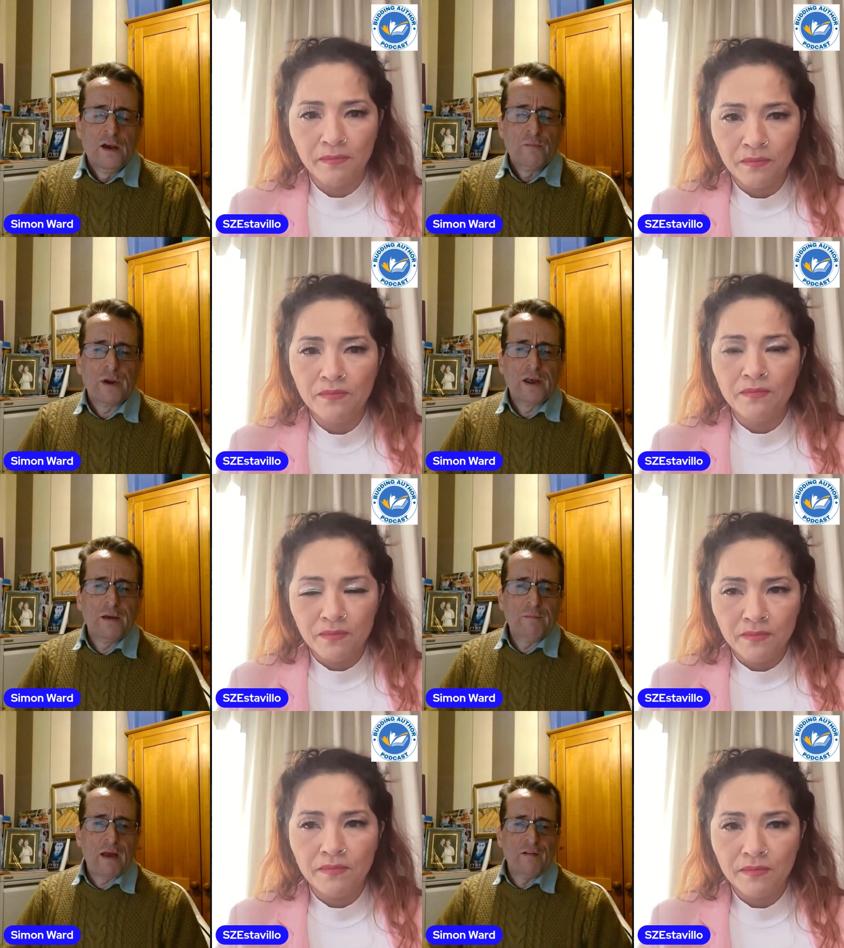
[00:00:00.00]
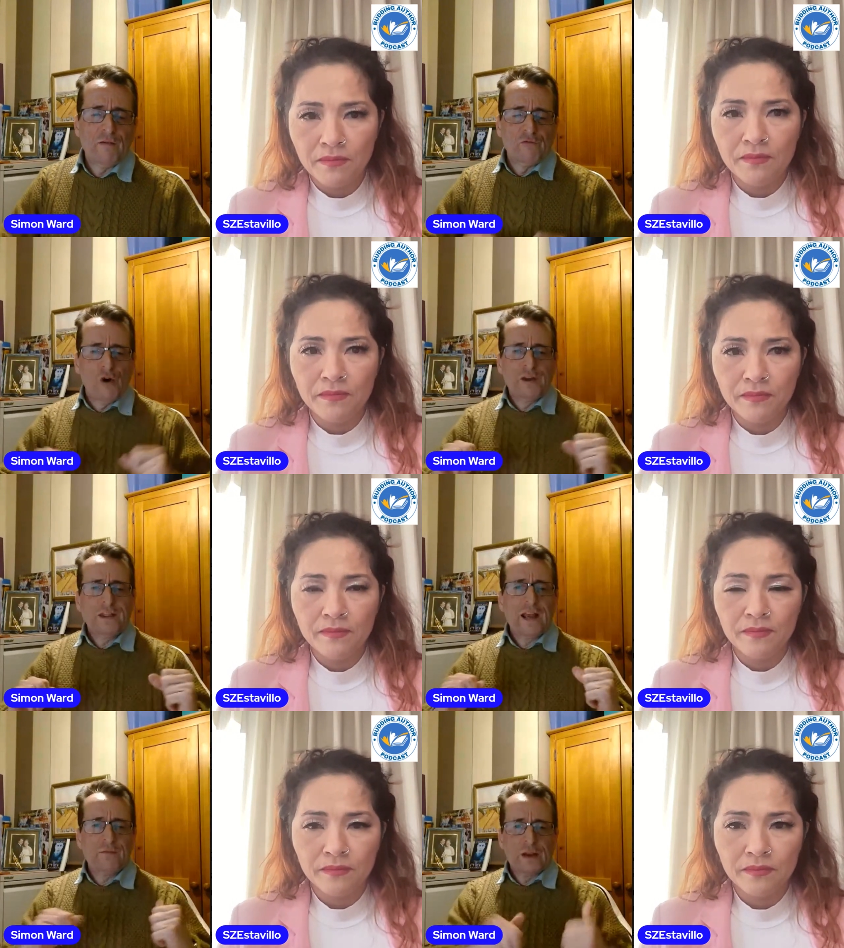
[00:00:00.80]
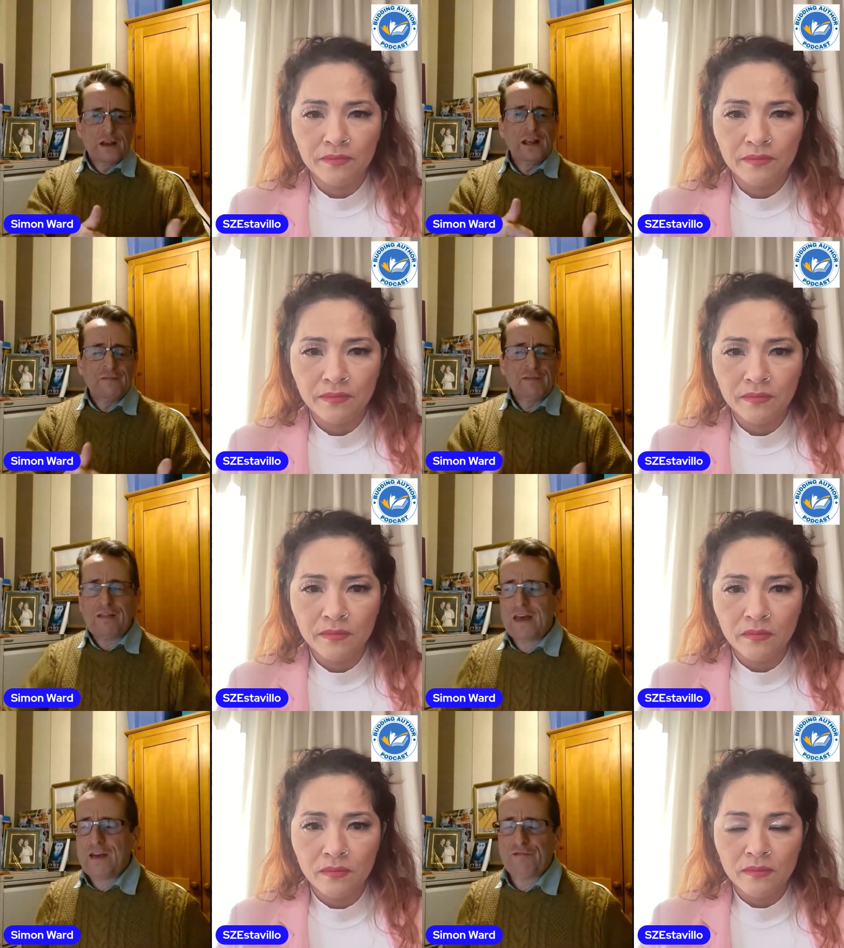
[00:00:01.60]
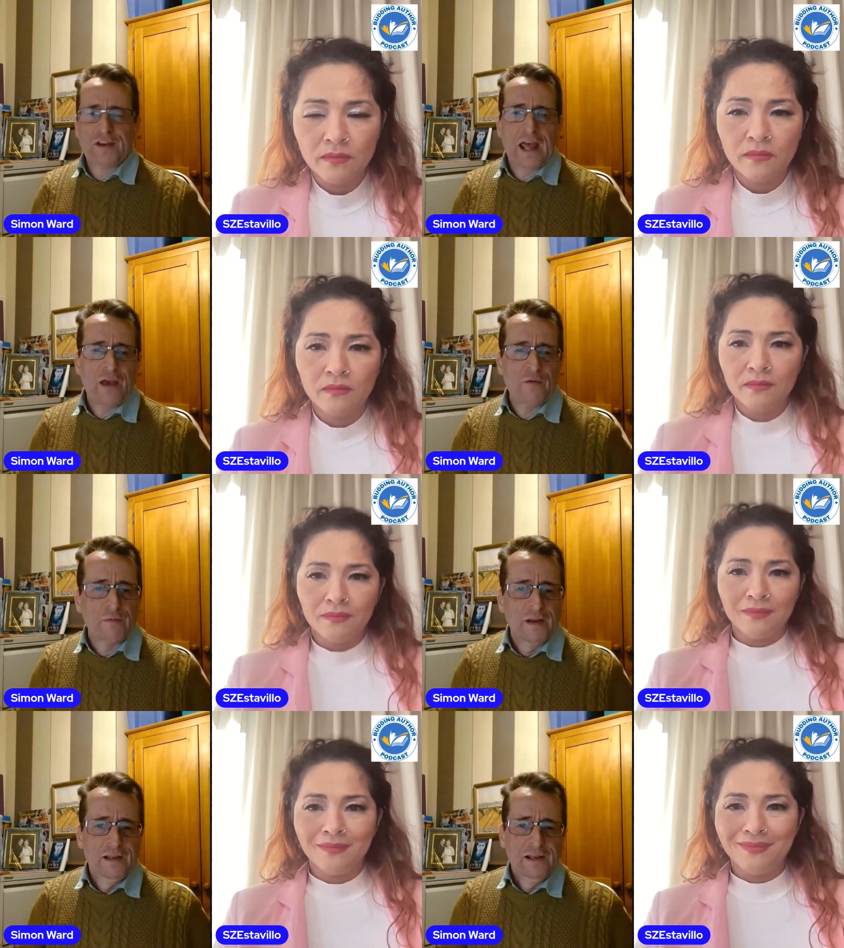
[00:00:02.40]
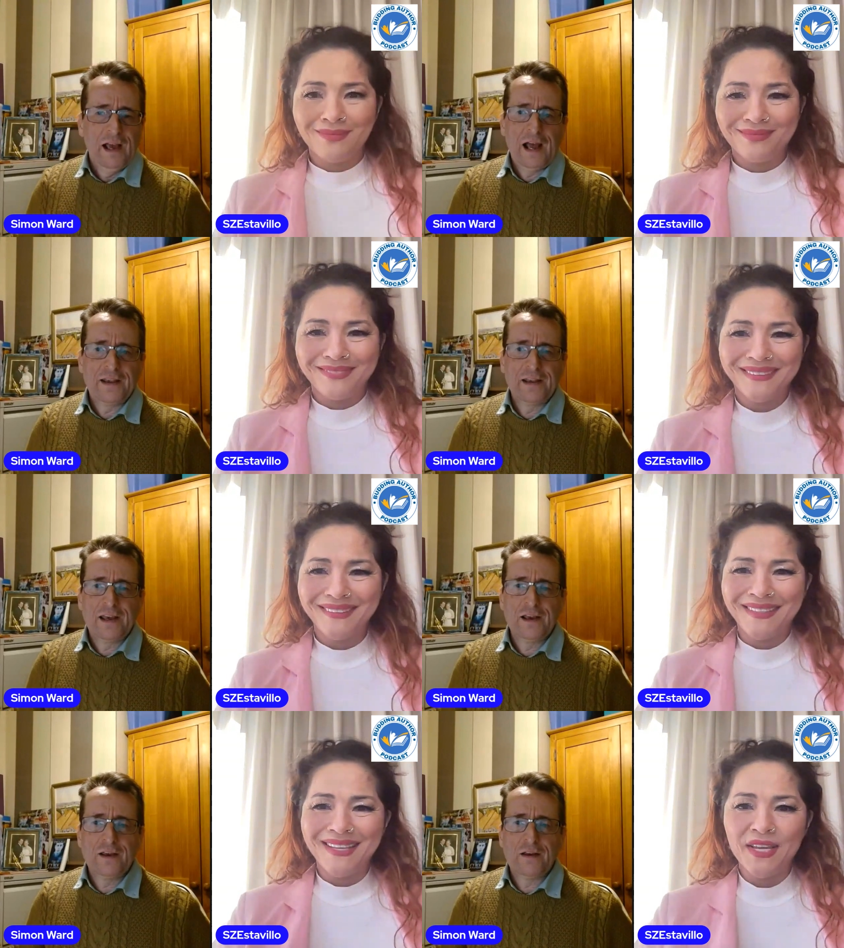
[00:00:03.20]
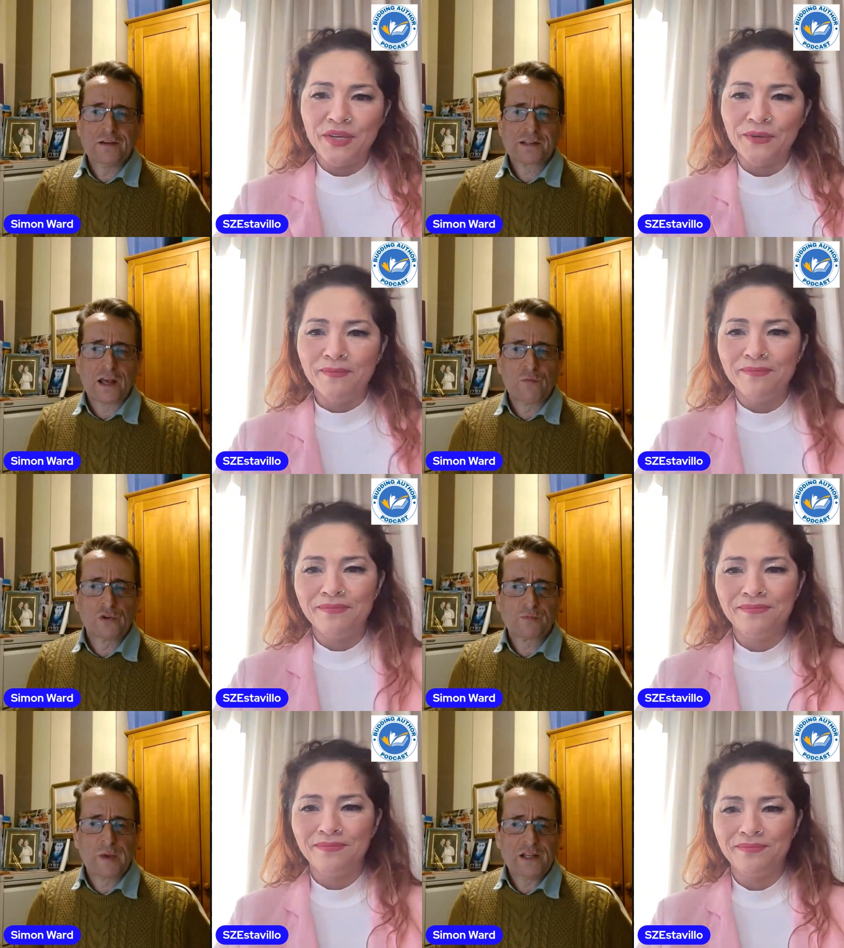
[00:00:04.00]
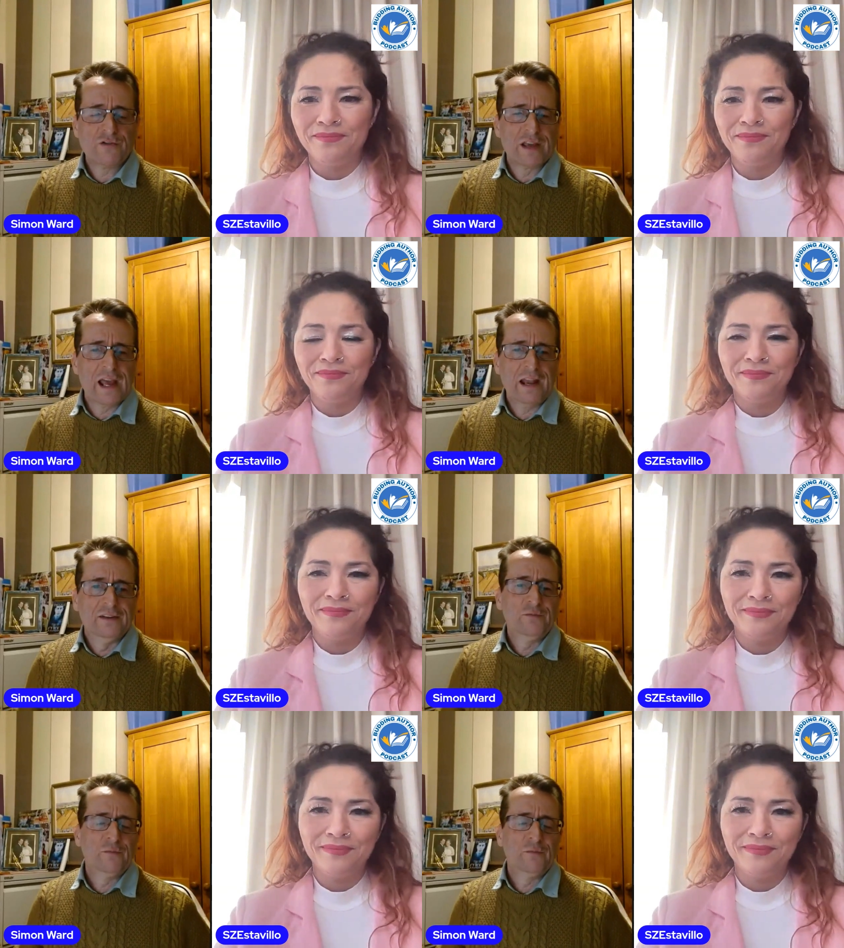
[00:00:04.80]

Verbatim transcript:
Speaker 1: But um, right then, we're going to leave that there for now and uh, so hmm. we'll speak to you again.